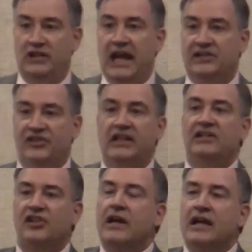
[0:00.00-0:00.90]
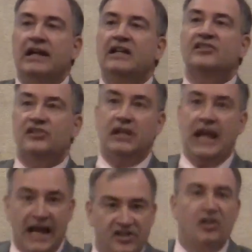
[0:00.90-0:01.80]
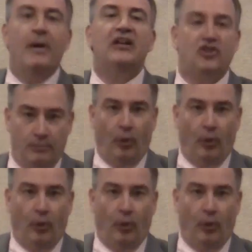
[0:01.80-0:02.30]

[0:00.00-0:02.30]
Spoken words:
Yes, it is the exclamation